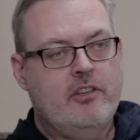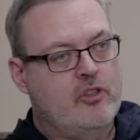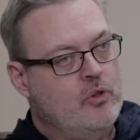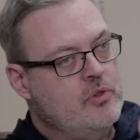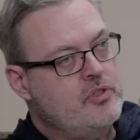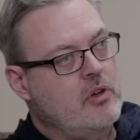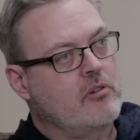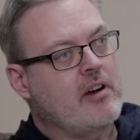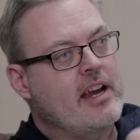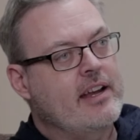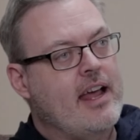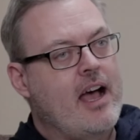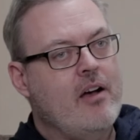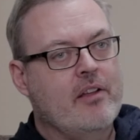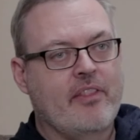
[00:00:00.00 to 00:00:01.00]
do so
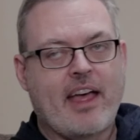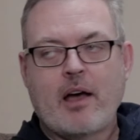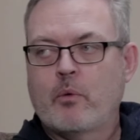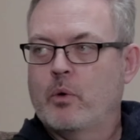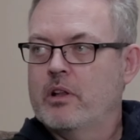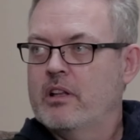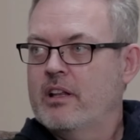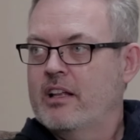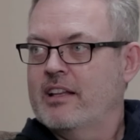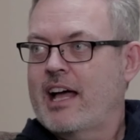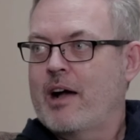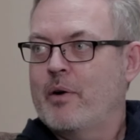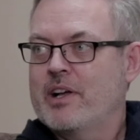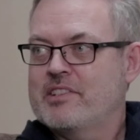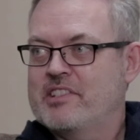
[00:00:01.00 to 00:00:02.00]
right now, and that will
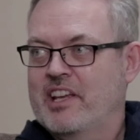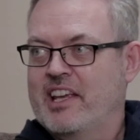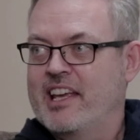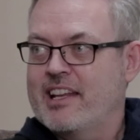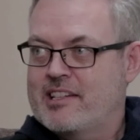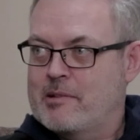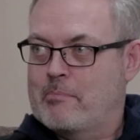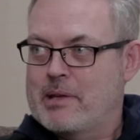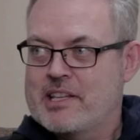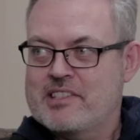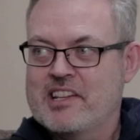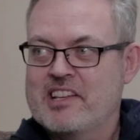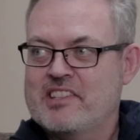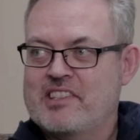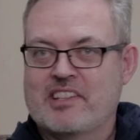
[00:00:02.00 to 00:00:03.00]
allow us to get to
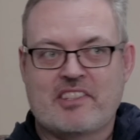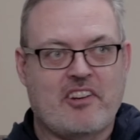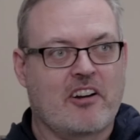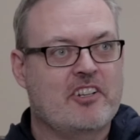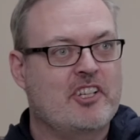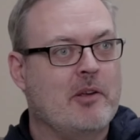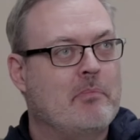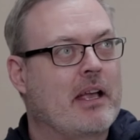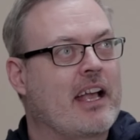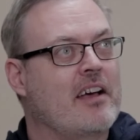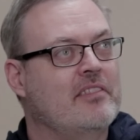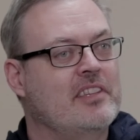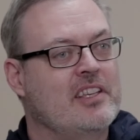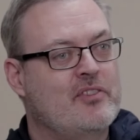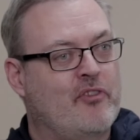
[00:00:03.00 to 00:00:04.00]
business and start shipping
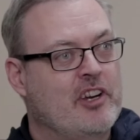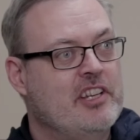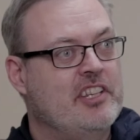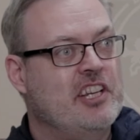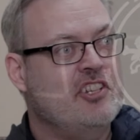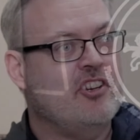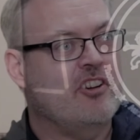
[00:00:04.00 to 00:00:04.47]
out these free t